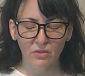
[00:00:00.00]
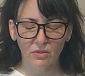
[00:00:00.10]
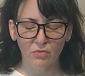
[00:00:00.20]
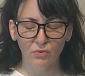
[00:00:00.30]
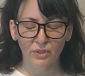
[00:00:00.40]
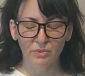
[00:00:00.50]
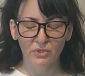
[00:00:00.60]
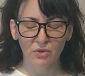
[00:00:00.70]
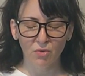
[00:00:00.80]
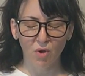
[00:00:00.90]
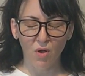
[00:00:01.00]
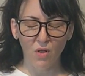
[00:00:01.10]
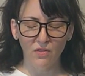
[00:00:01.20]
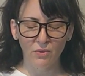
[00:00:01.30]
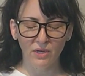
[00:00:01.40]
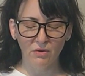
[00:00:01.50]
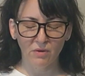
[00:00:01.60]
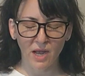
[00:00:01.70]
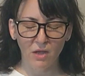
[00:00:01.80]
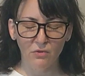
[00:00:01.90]
The ribs go all the way
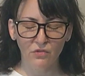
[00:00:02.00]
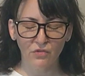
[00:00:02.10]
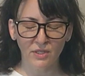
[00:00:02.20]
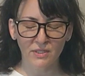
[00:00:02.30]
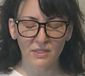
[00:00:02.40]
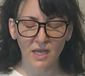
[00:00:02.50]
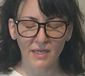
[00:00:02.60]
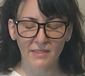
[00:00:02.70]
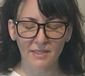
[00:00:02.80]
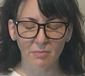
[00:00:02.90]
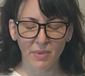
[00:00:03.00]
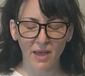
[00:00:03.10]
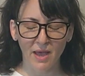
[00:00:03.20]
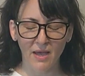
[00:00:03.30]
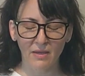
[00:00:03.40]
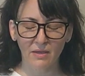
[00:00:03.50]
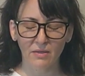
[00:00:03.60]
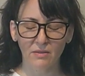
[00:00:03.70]
around, front, sides, and back.